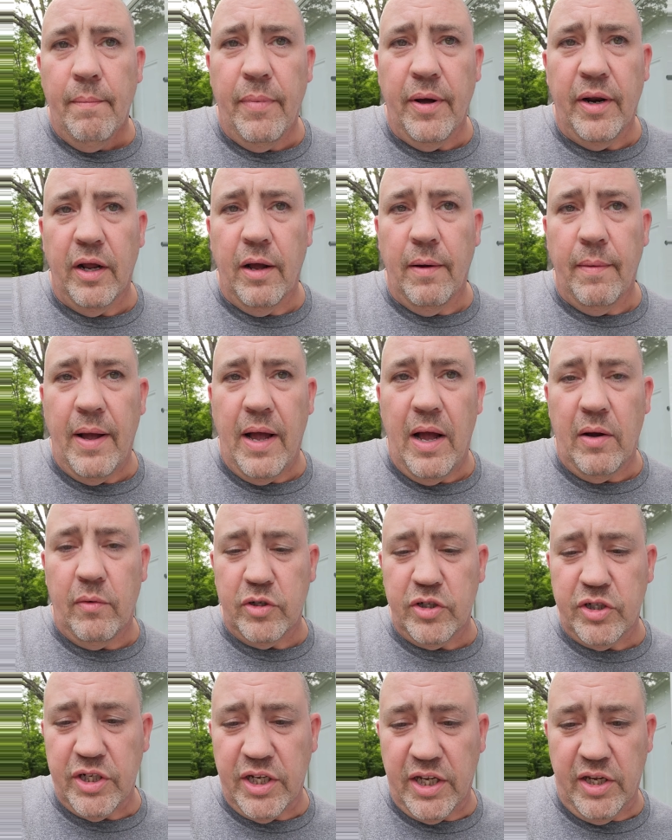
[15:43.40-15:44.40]
But uh, I
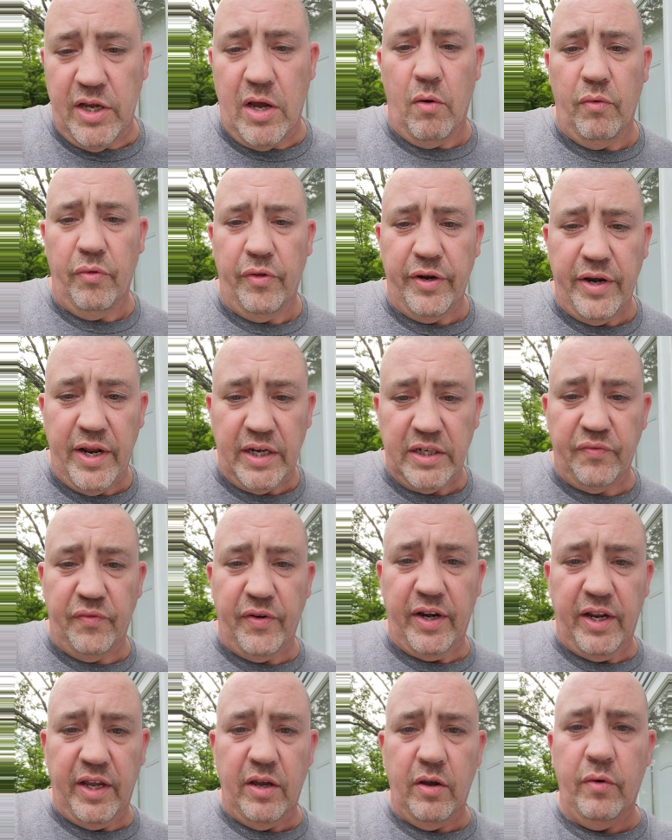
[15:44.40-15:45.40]
will see y'all in the next
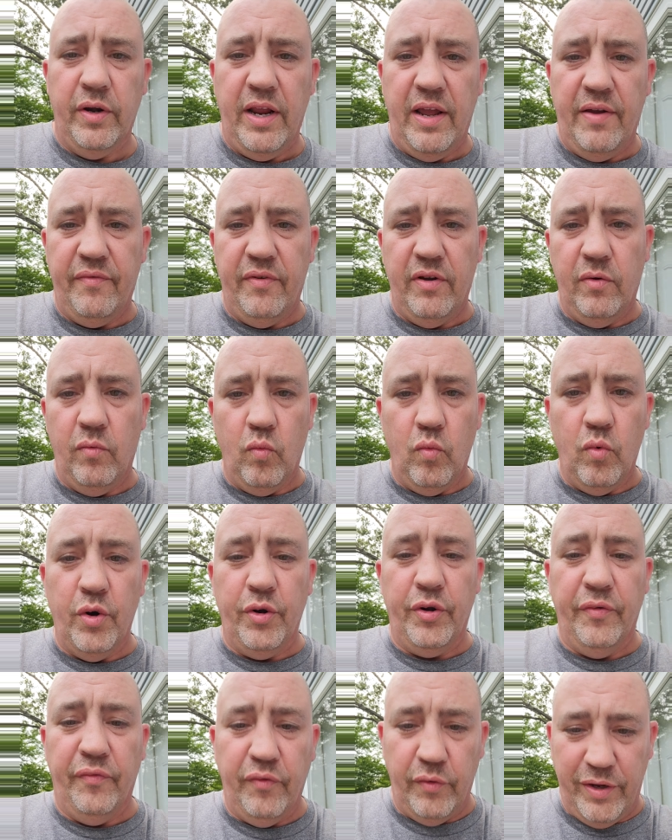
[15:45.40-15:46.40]
video and have a
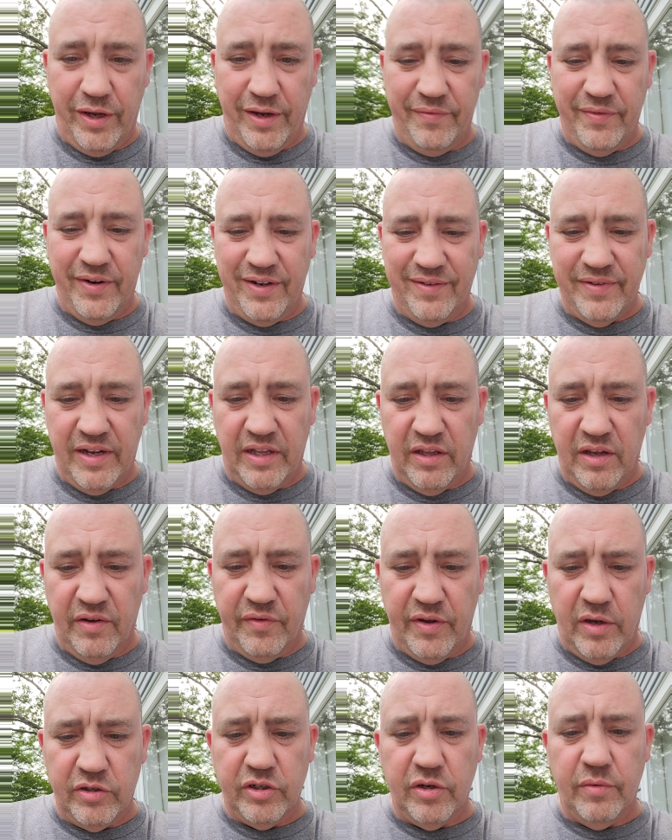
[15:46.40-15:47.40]
wonderful evening. I love
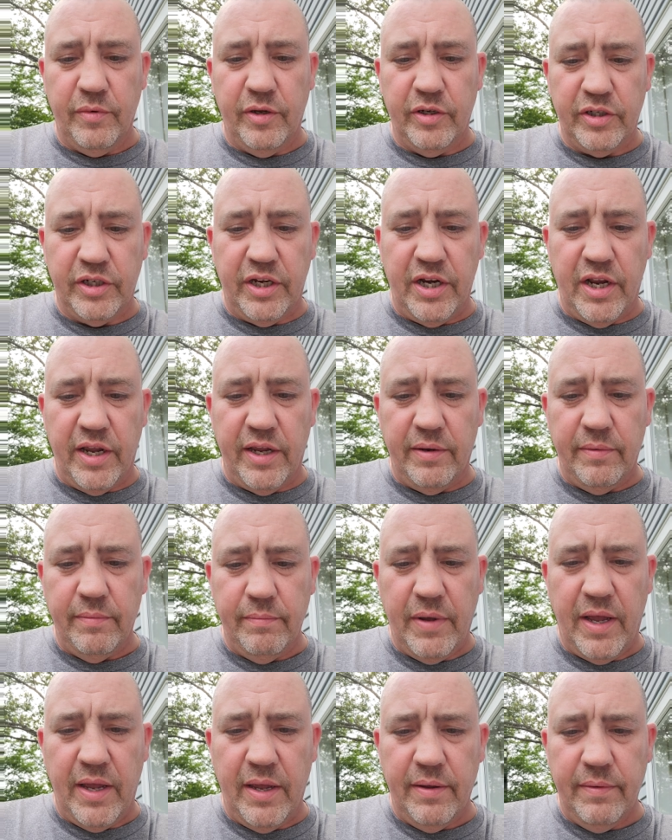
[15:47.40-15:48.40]
y'all so much. Good night.
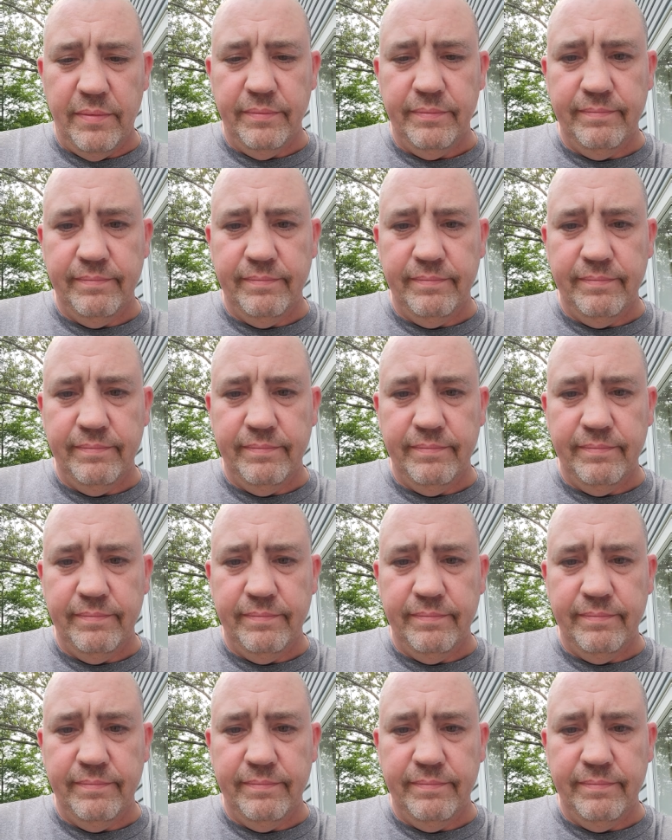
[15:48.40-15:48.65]
Bye.